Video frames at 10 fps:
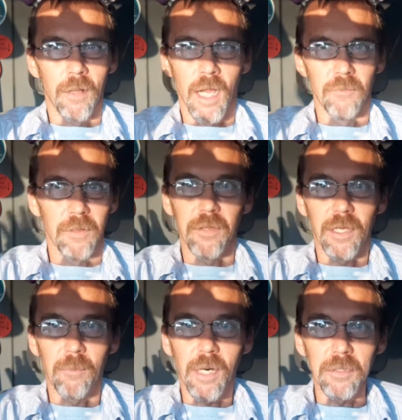everything
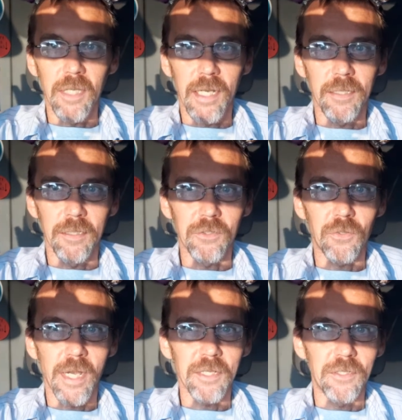about that
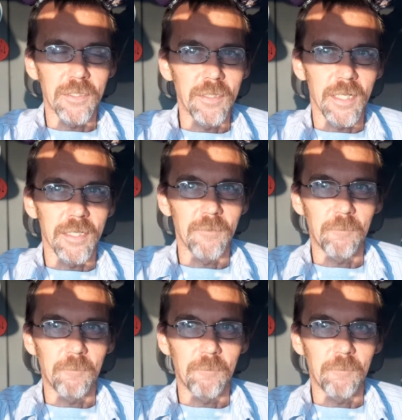attraction, that